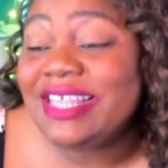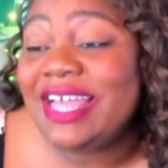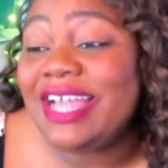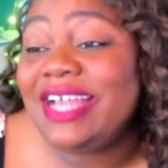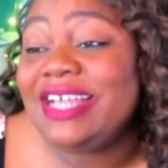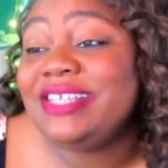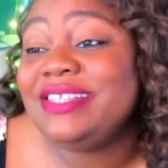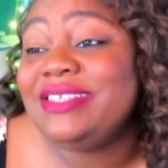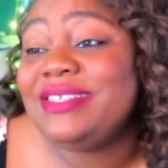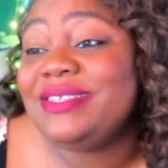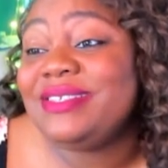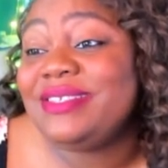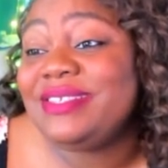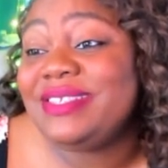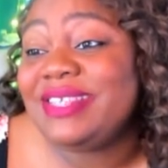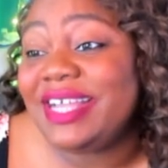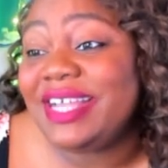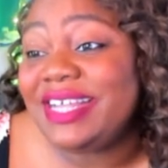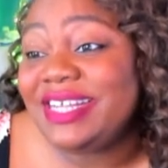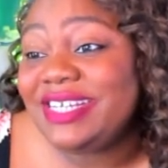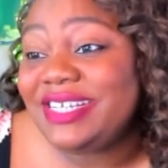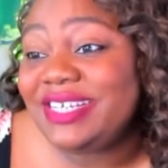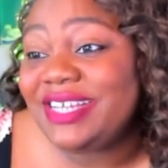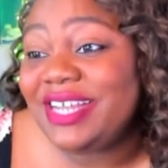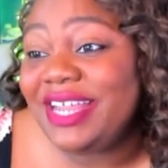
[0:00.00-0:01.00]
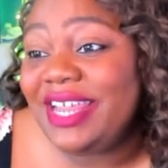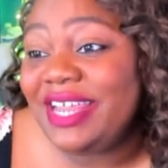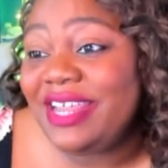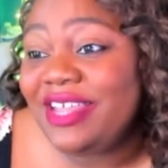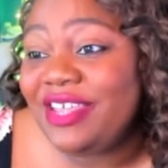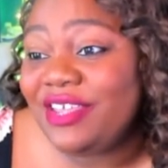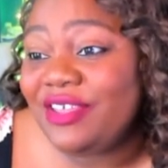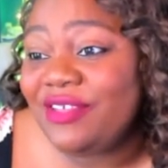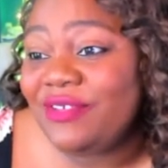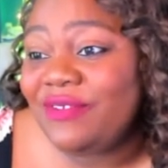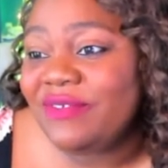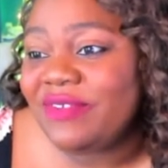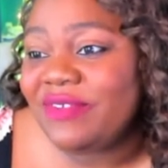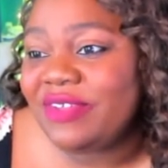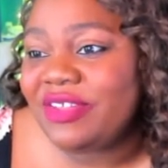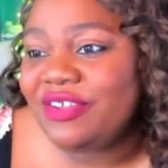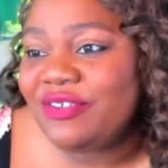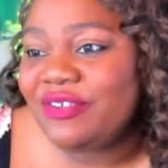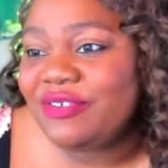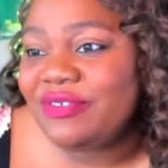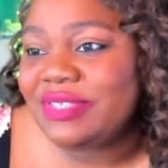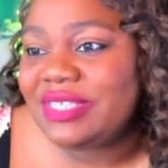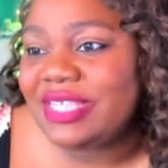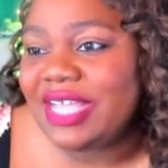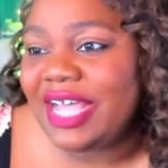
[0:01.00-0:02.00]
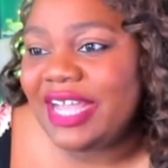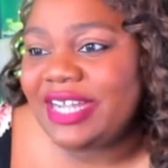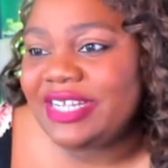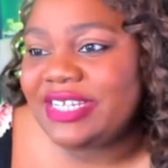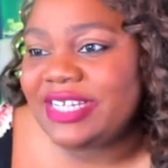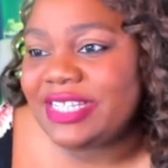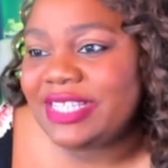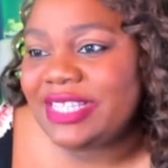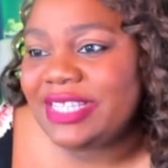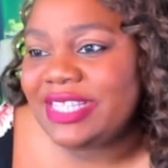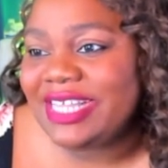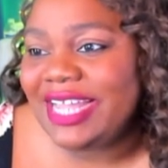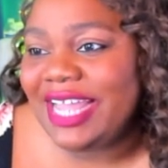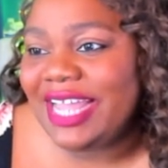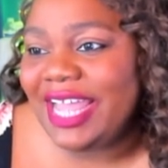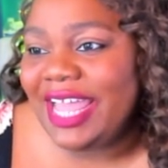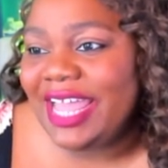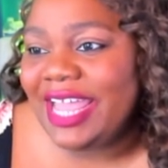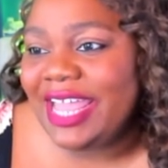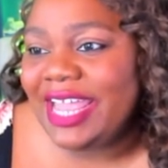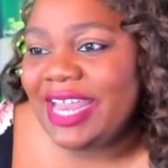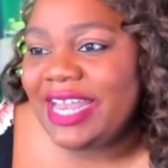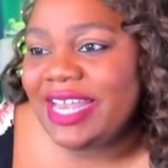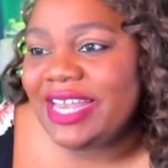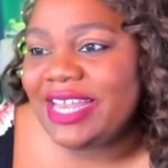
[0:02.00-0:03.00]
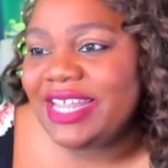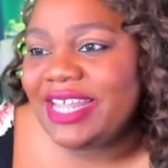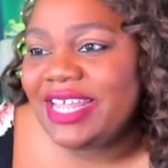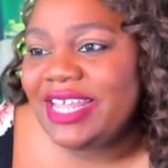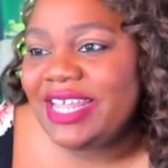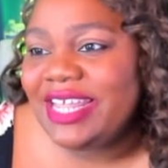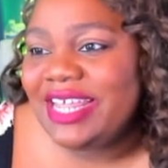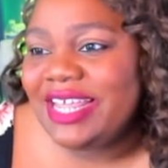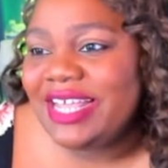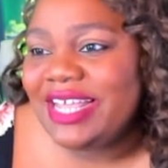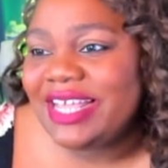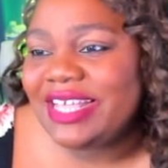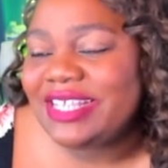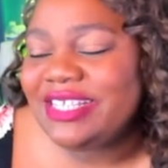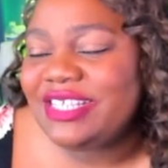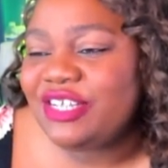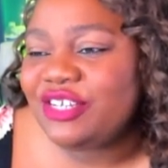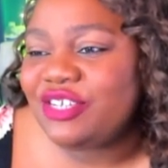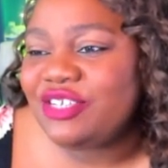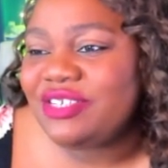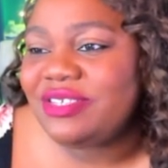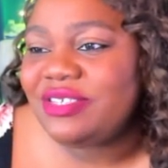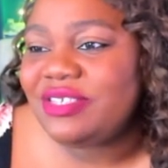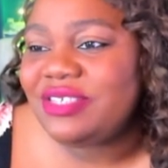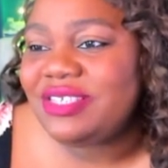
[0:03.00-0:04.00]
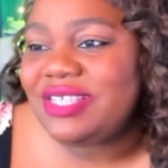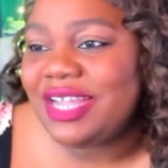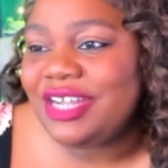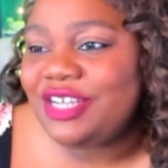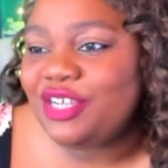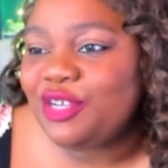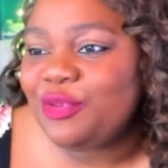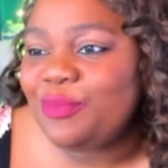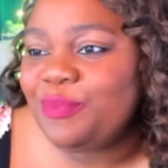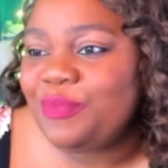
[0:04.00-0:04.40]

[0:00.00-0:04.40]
that is such a cute little touch at the end, because there's such a